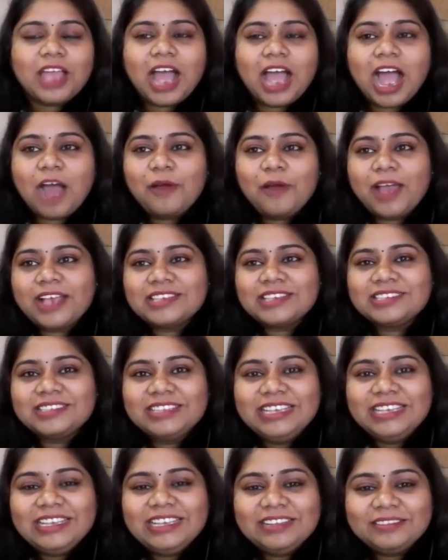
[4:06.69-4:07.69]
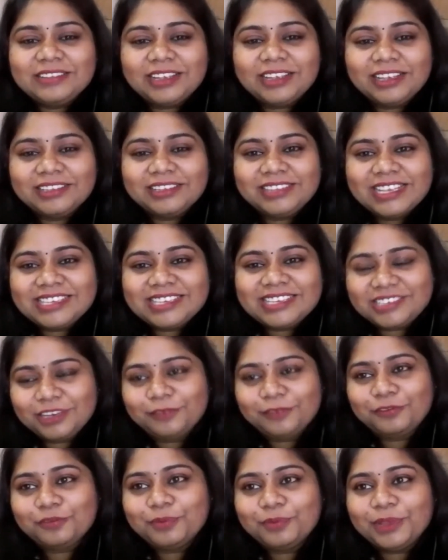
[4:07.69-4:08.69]
How has this
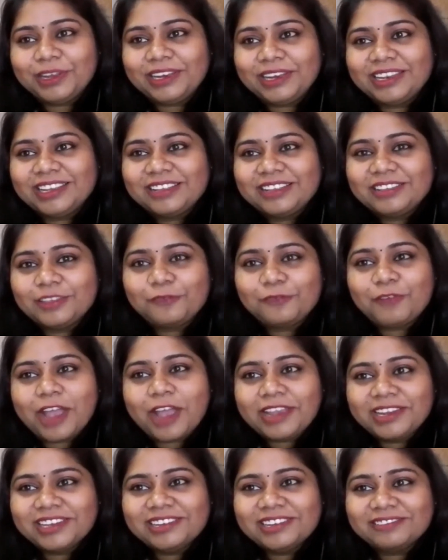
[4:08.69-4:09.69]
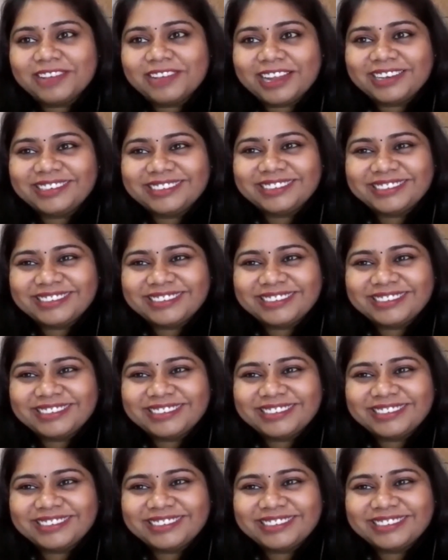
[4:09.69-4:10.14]
shift been, the final one?